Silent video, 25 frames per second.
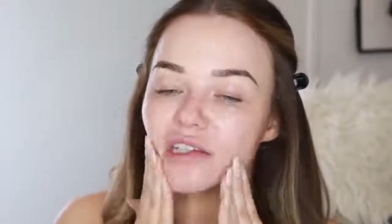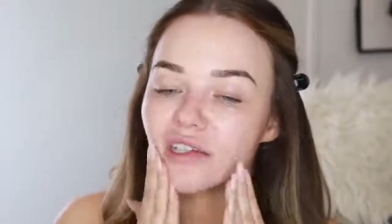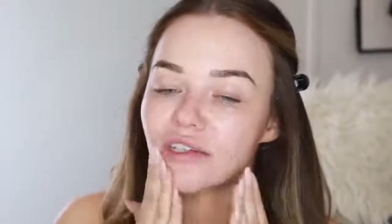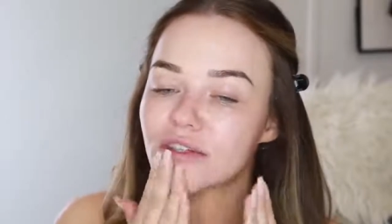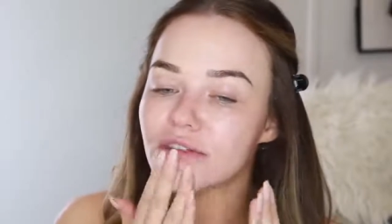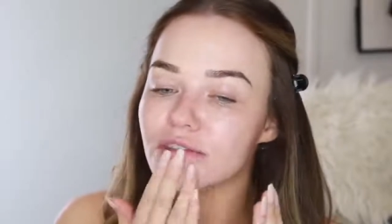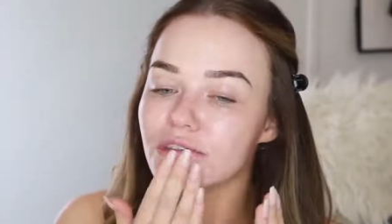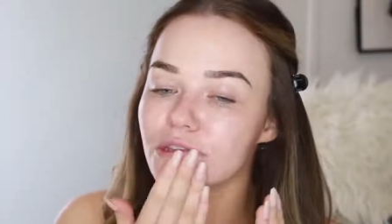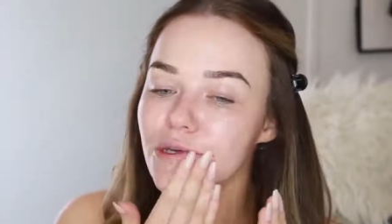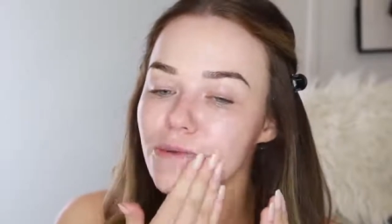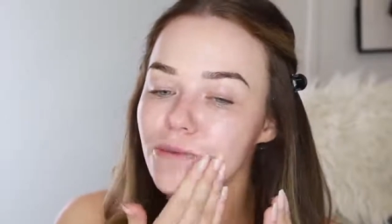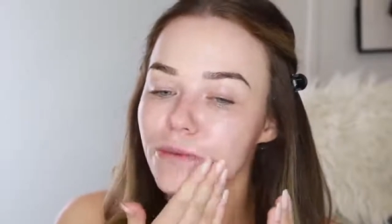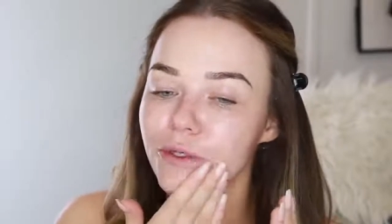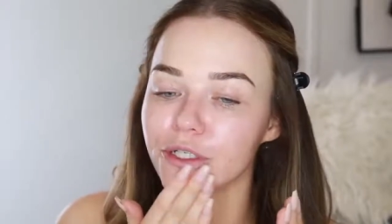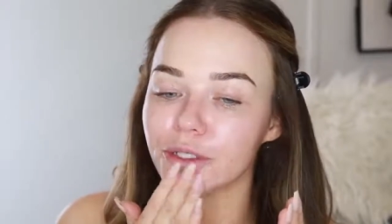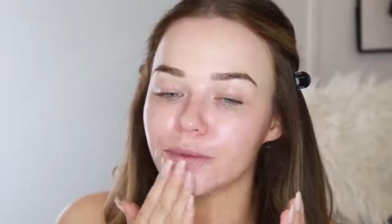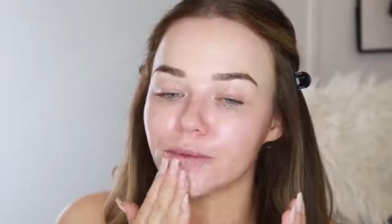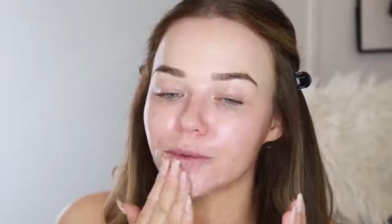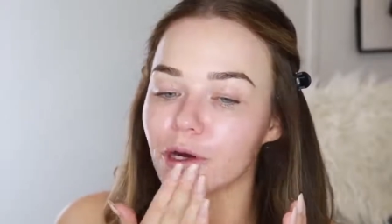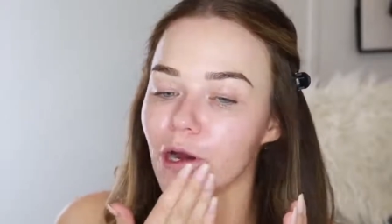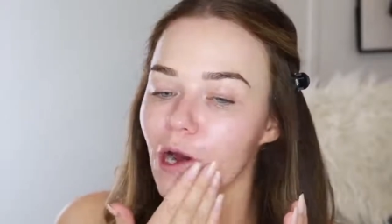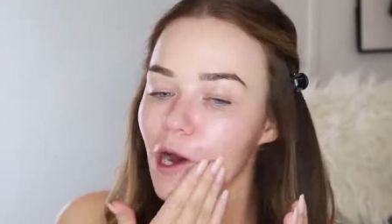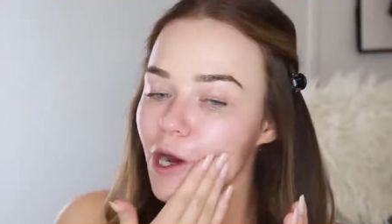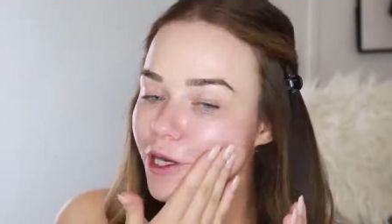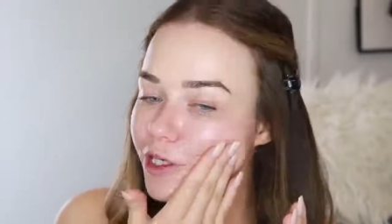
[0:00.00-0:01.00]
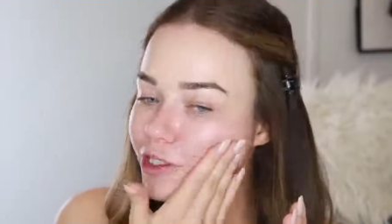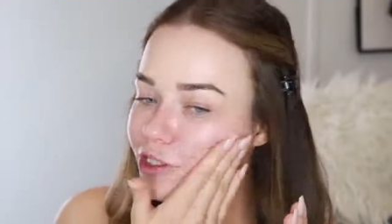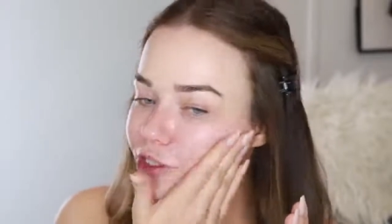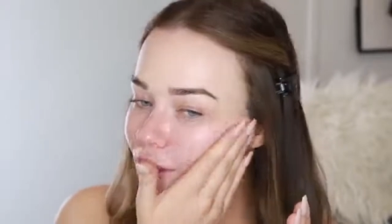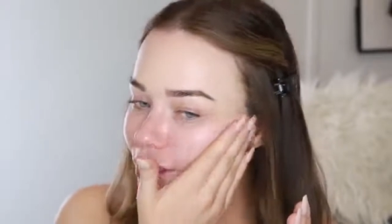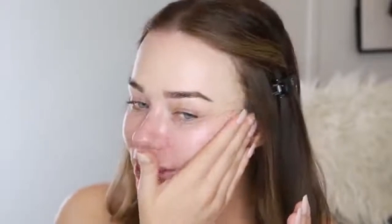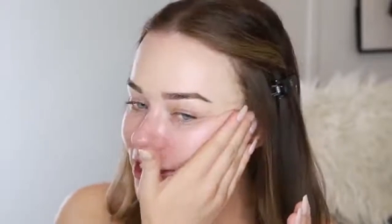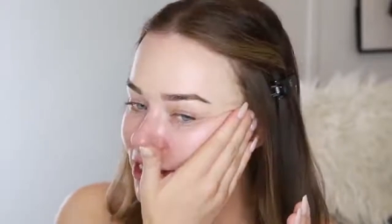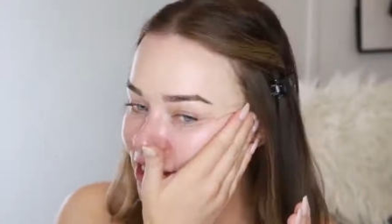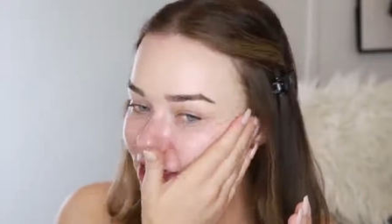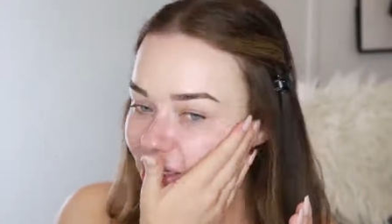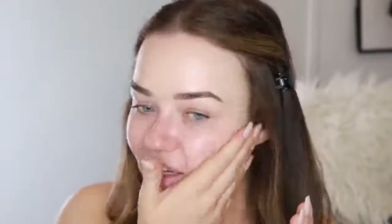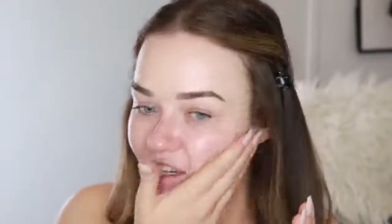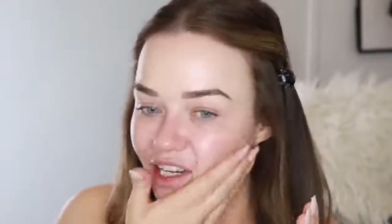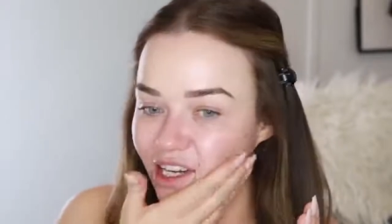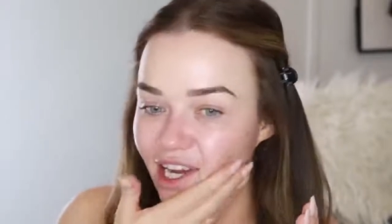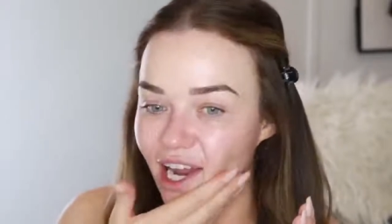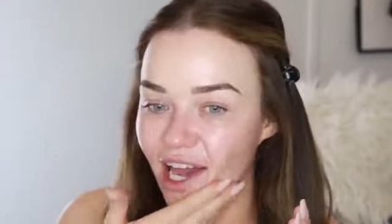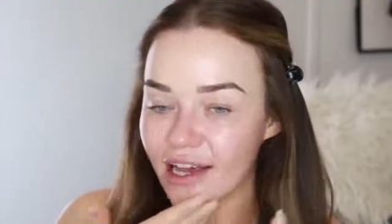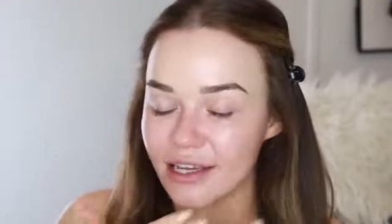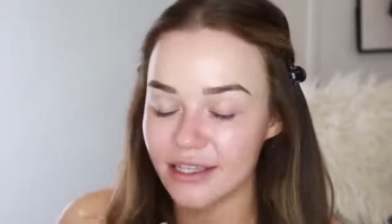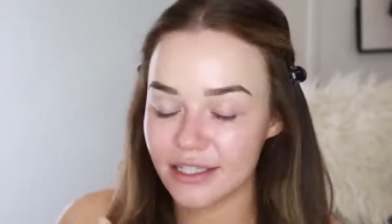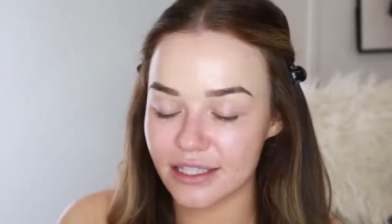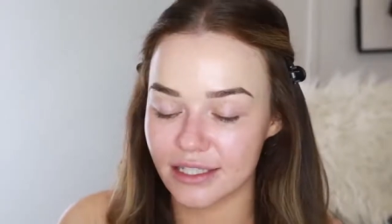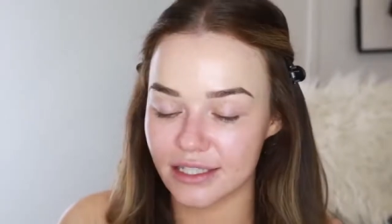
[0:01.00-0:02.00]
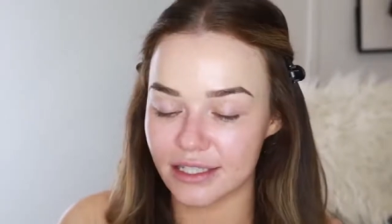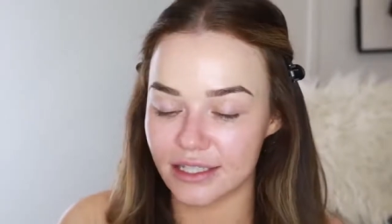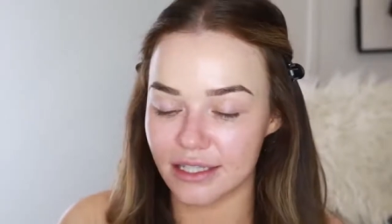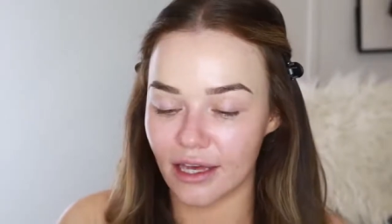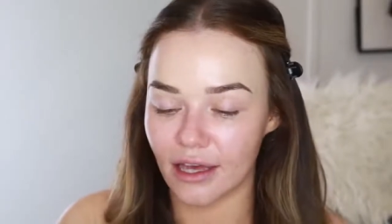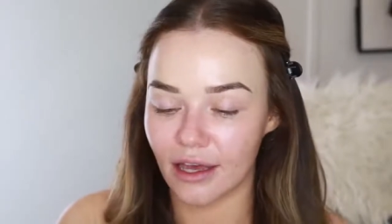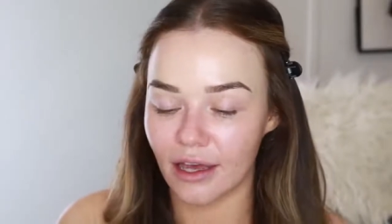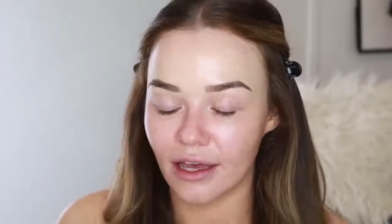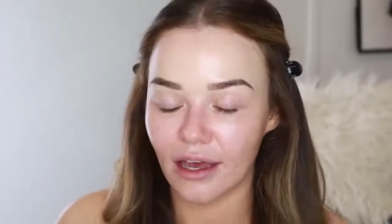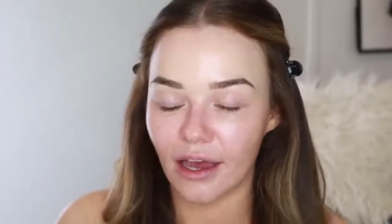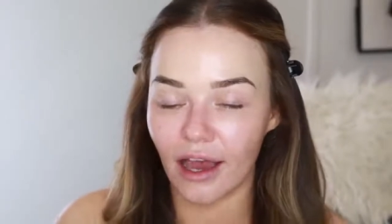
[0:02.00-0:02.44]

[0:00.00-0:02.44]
super duper hydrating and lasts